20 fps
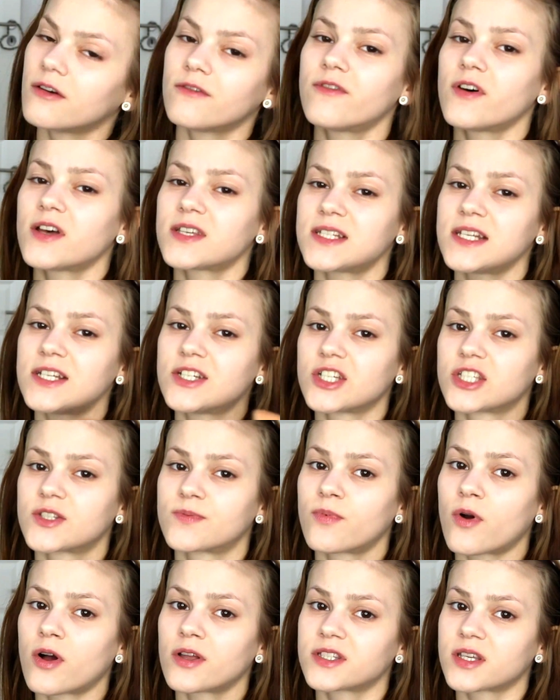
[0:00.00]
Firstly,
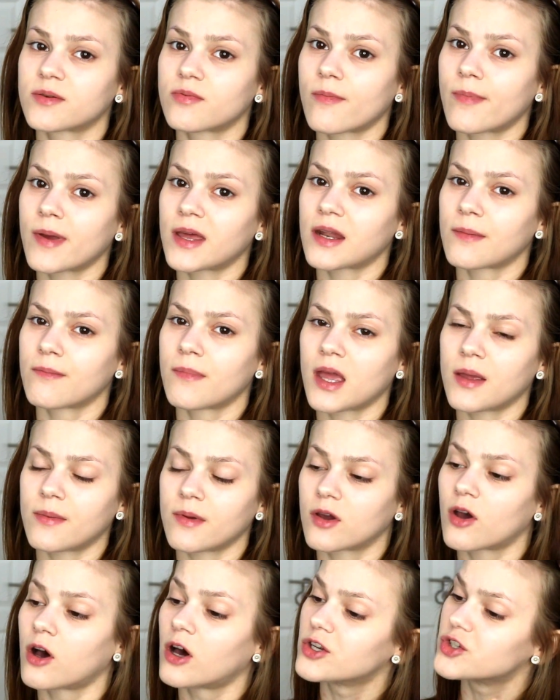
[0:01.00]
just bronze up a bit and
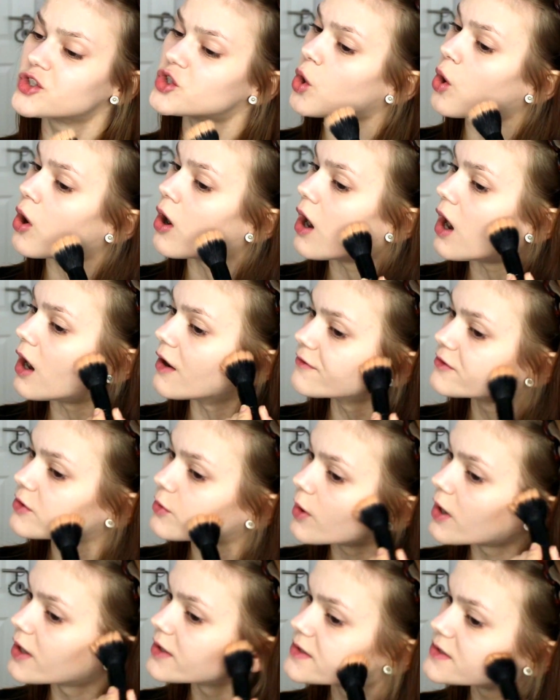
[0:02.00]
maybe contour
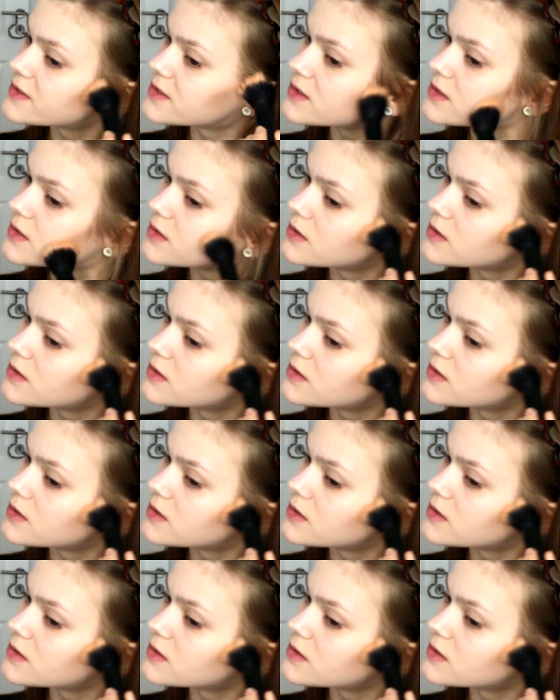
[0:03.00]
afterwards.